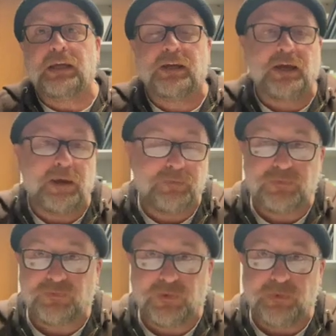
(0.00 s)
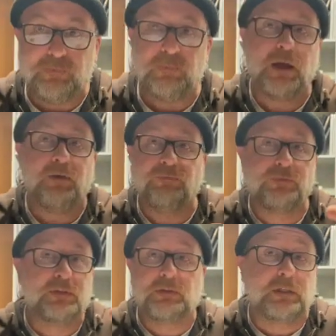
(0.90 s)
comes from a
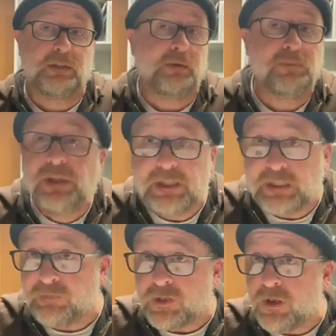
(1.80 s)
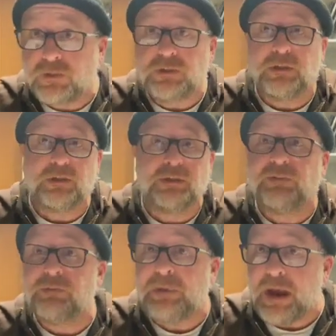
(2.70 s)
completely different culture,
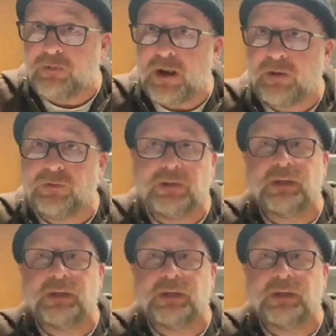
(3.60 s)
different background.